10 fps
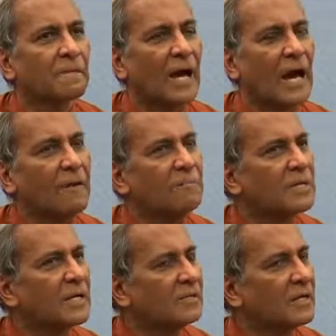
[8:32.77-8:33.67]
I am
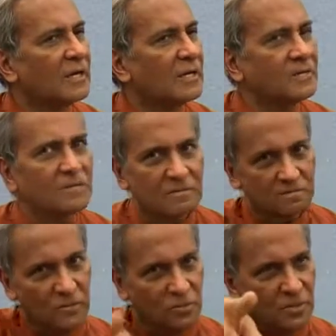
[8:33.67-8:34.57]
telling the Indians
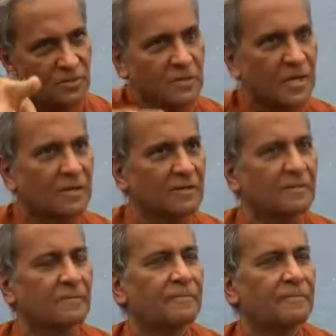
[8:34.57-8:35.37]
through this channel